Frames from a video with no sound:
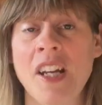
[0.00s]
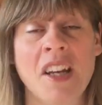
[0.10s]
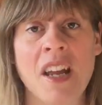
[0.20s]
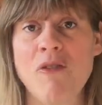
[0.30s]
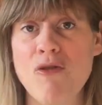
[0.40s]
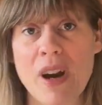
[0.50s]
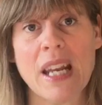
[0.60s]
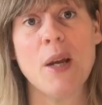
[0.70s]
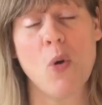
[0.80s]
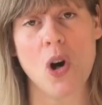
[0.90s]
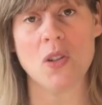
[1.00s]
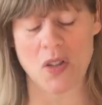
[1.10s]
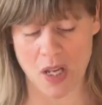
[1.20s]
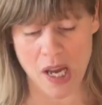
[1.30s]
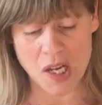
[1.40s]
And it really
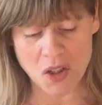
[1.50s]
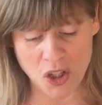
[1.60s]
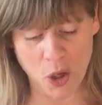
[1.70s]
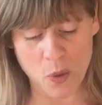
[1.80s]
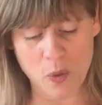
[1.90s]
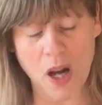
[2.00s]
was. So